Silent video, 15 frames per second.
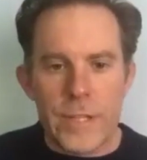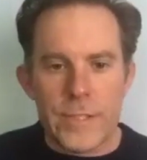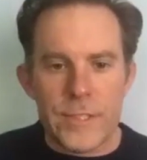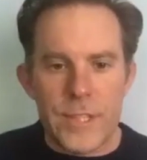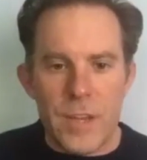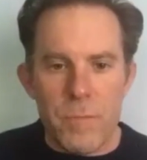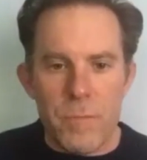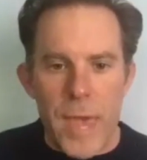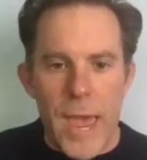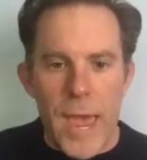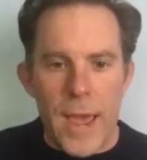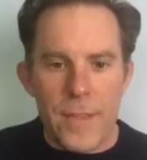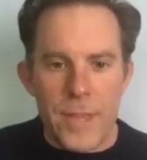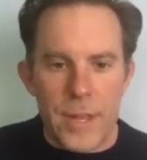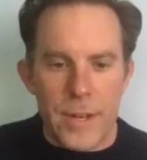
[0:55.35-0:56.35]
same
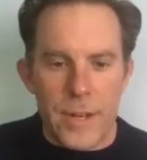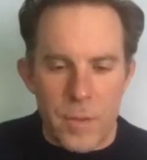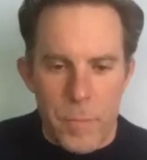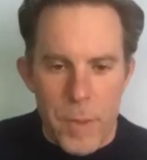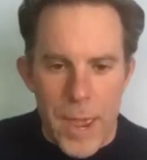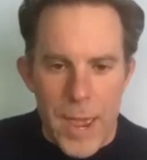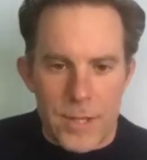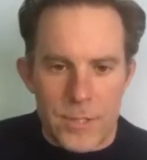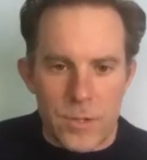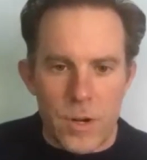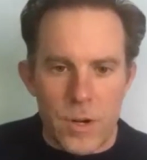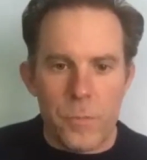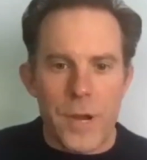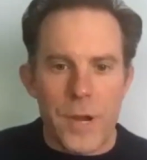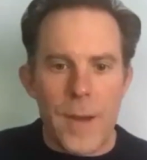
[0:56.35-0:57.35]
path, how to get past our
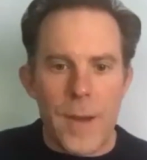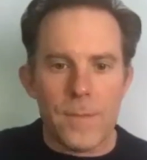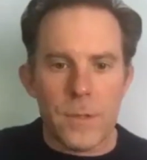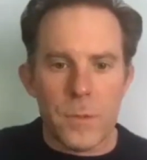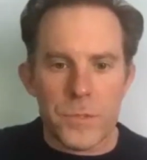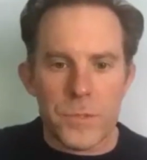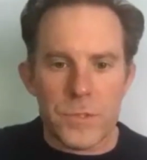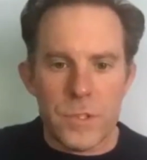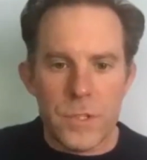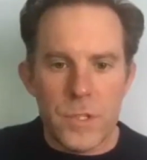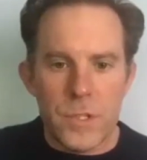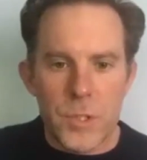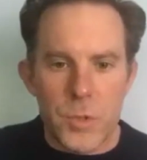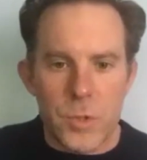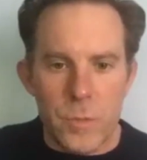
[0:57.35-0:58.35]
problems
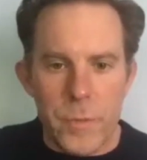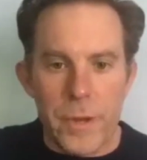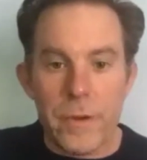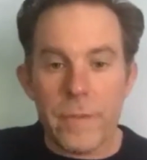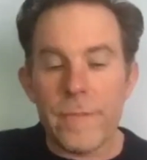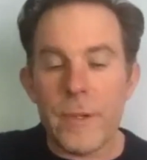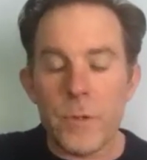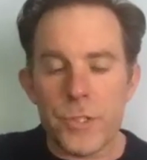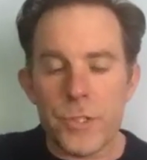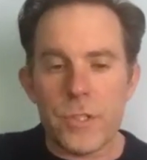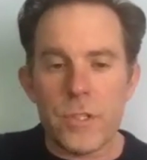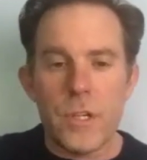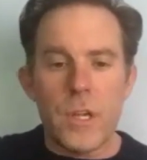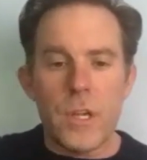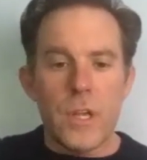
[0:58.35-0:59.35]
to a better future.
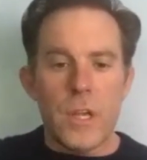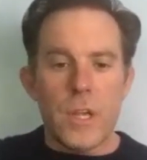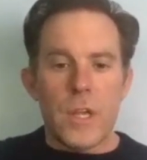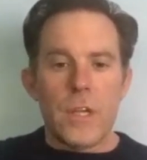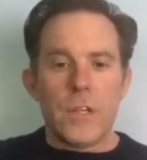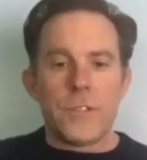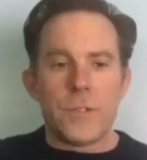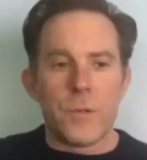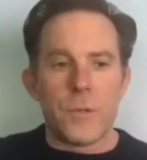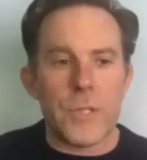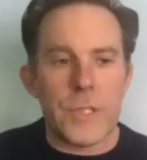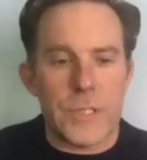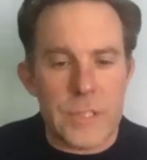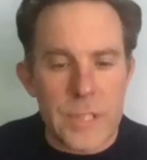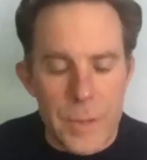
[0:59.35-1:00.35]
So
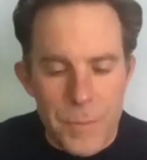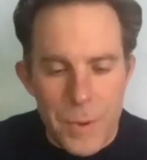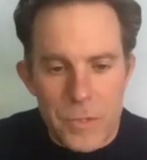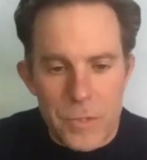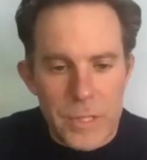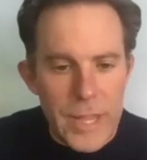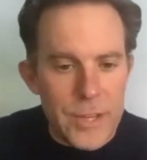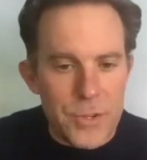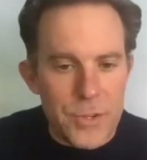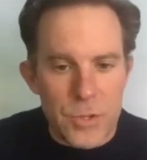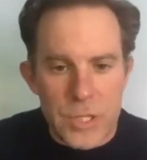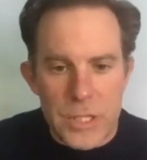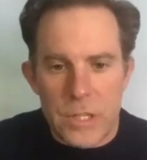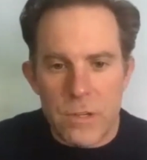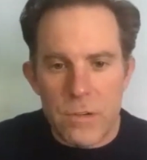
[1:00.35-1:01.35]
Chris, I'm glad you're
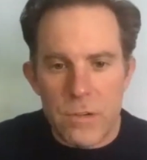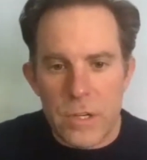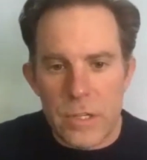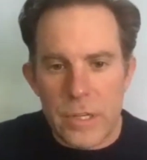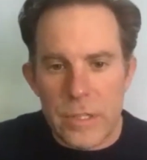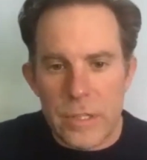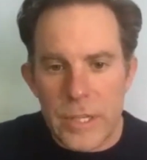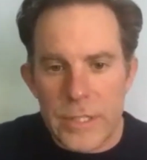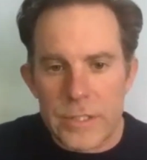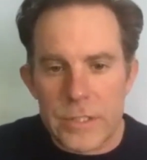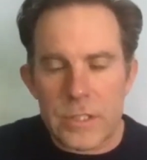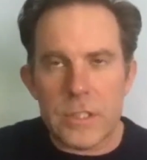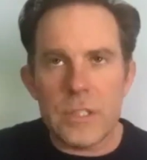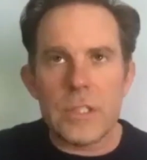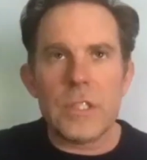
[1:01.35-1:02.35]
here. And now
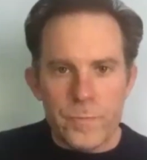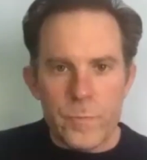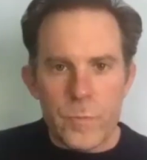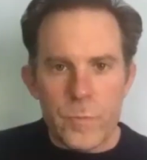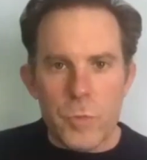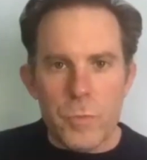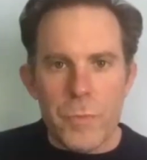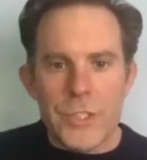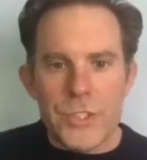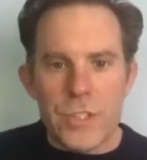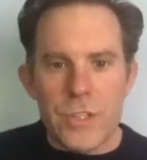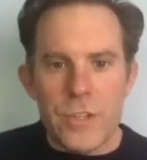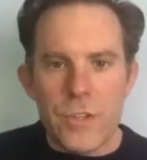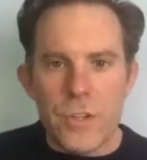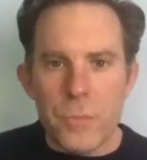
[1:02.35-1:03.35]
you mention it
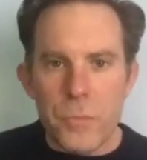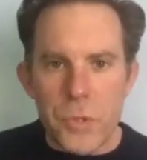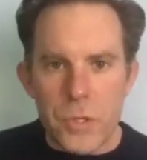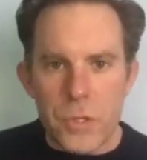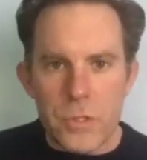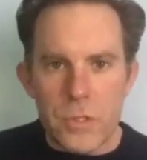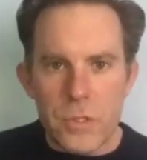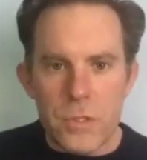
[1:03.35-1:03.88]
in your book.